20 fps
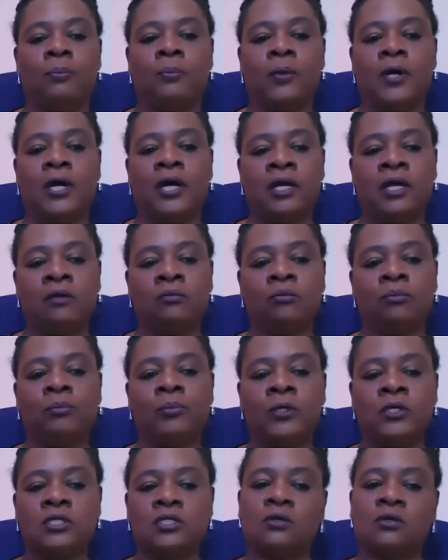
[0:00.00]

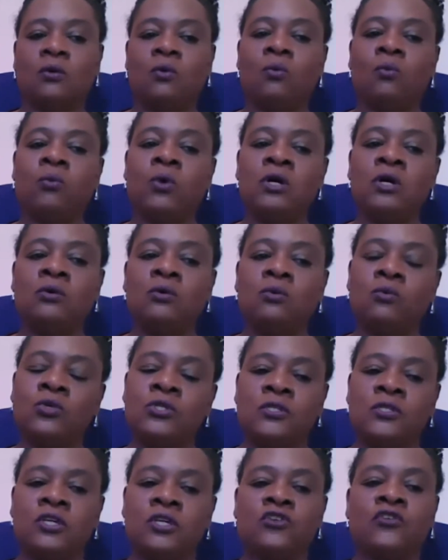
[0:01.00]
But what was
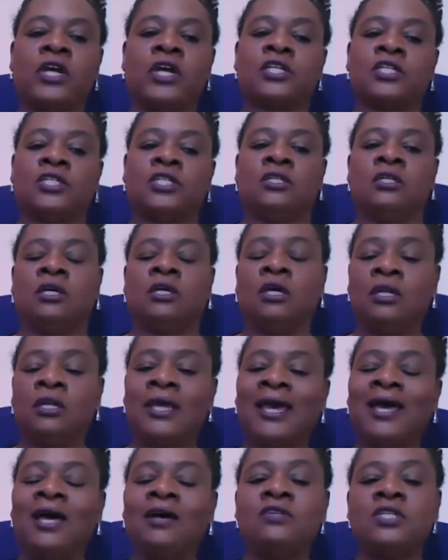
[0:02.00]
the attraction, and
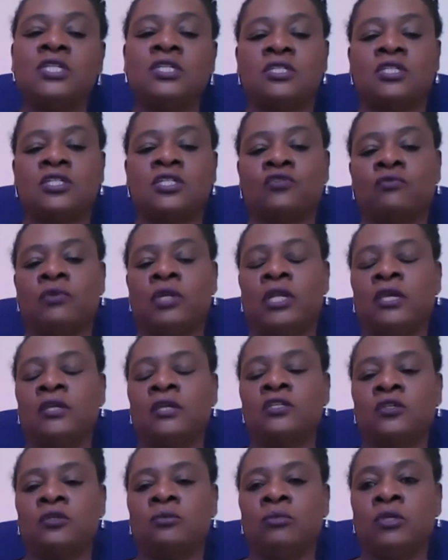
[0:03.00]
how does this relate
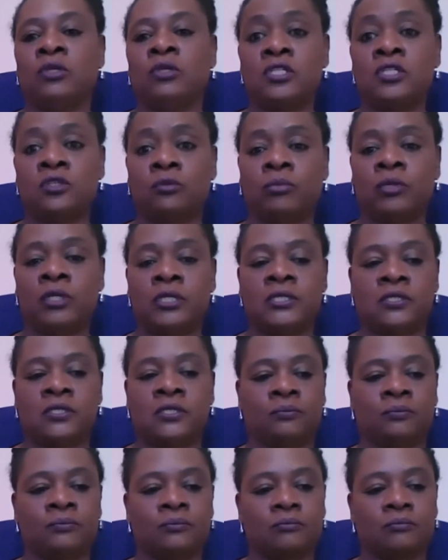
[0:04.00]
to
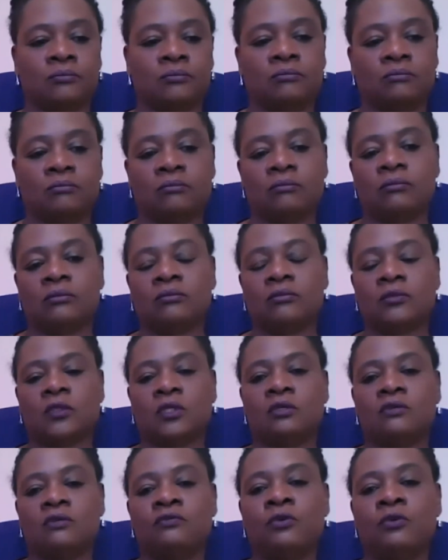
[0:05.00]
municipalism?
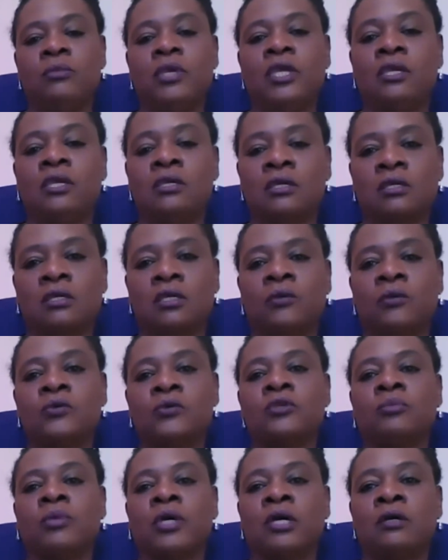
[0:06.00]
For me, it was
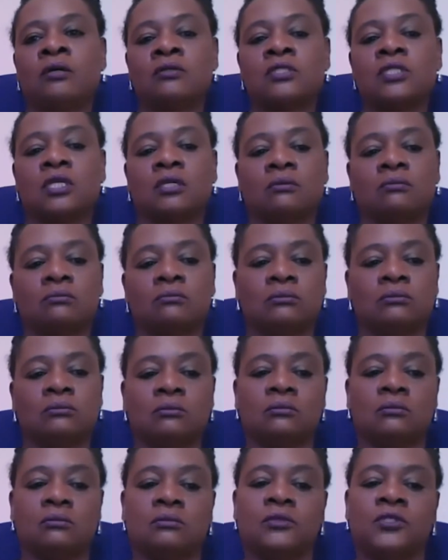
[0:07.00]
about
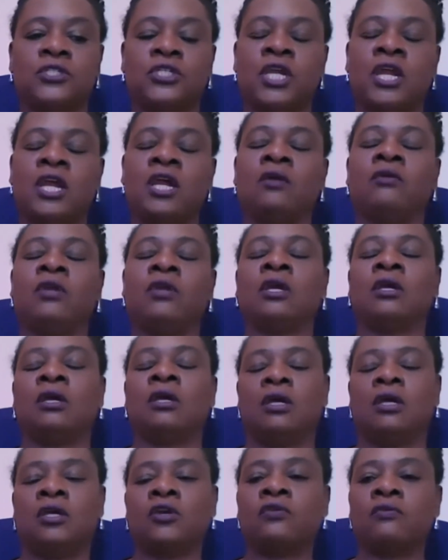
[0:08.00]
sharing
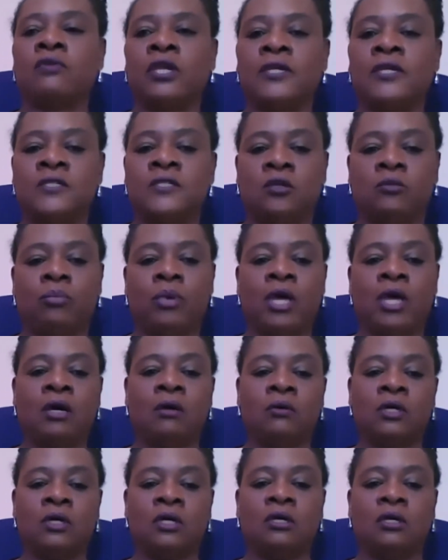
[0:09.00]
and creating
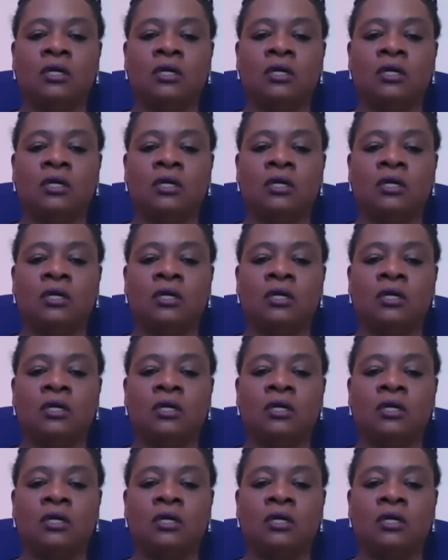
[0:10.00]
power.